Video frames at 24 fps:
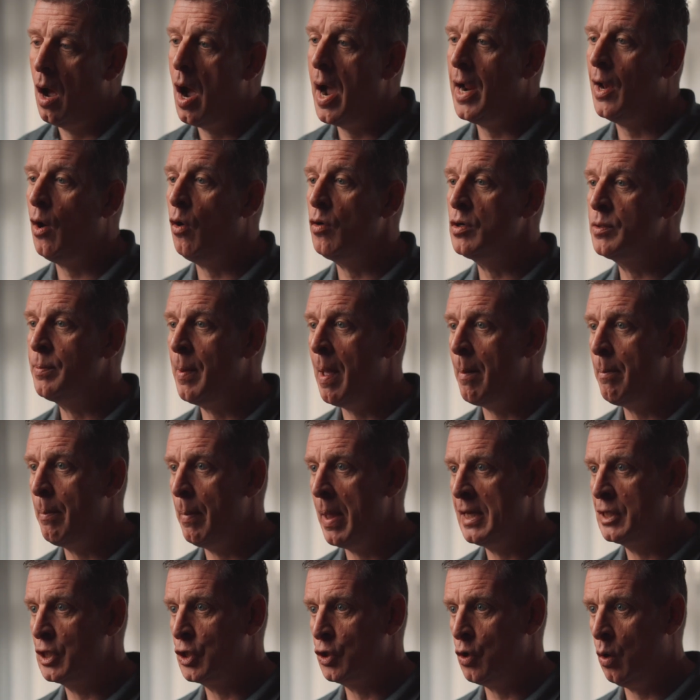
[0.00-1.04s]
I can always remember
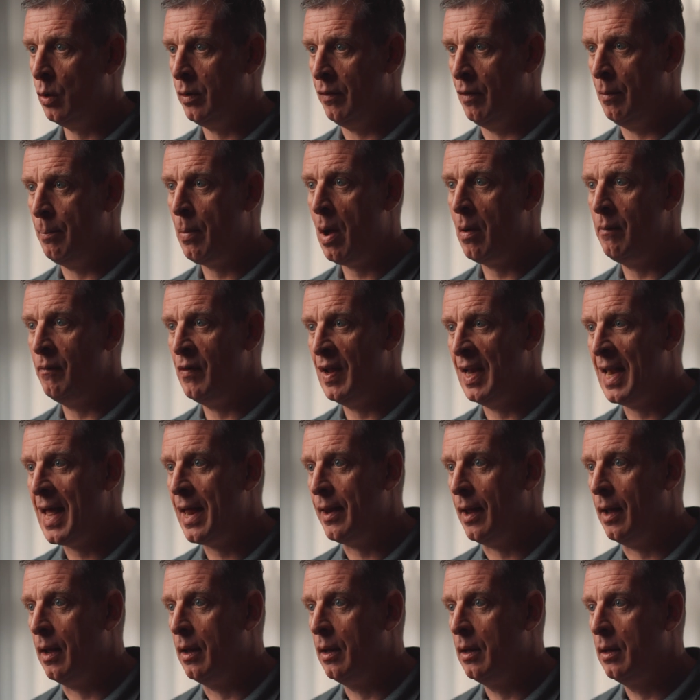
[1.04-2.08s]
being stood at the bottom of the
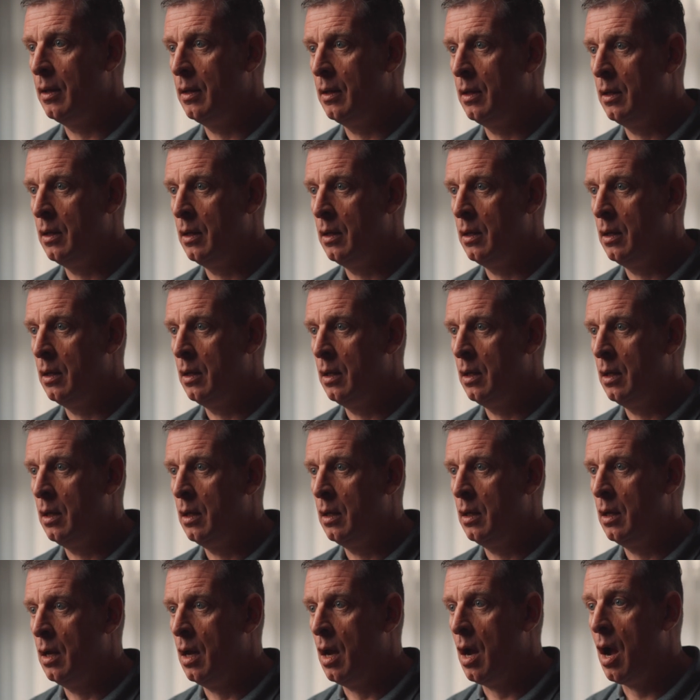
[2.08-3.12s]
ladder.
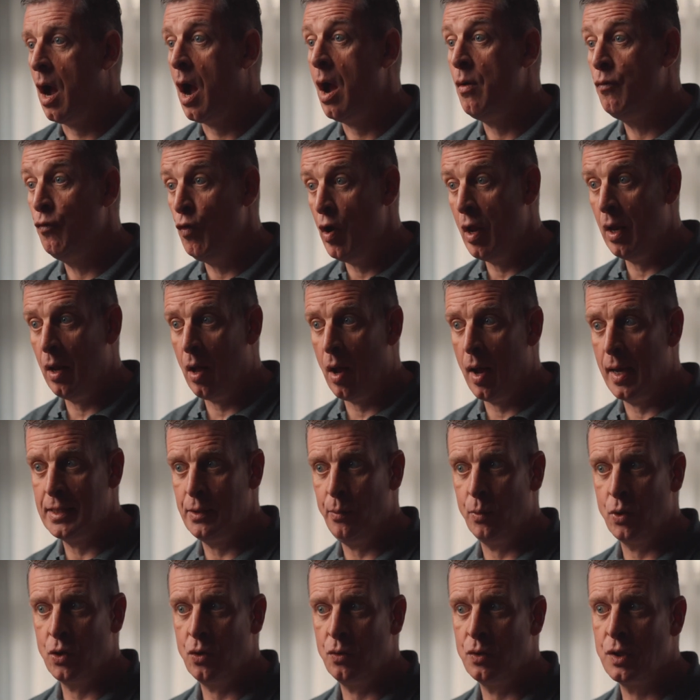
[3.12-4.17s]
I realised
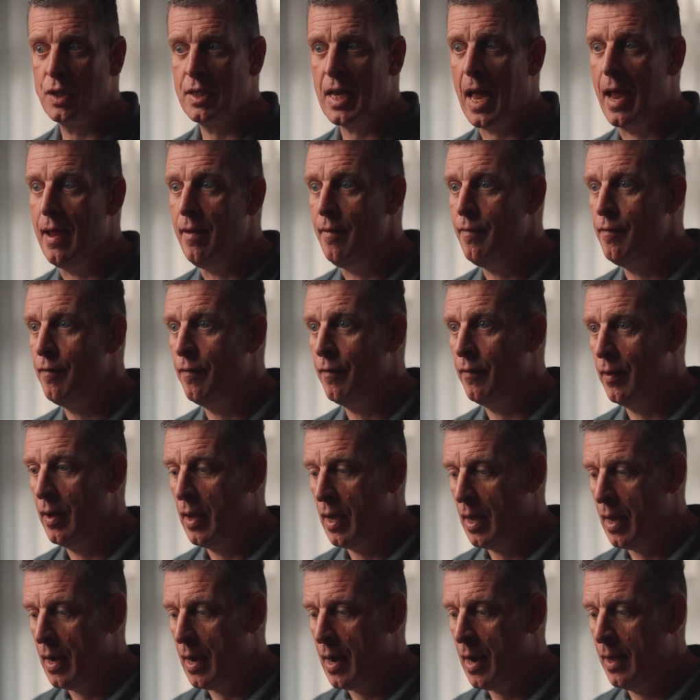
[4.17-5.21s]
it was unsafe,
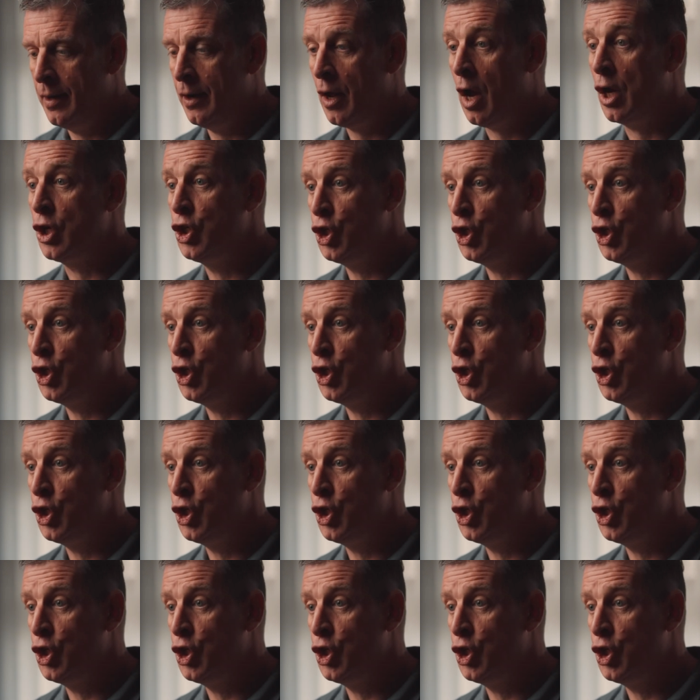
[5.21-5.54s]
and I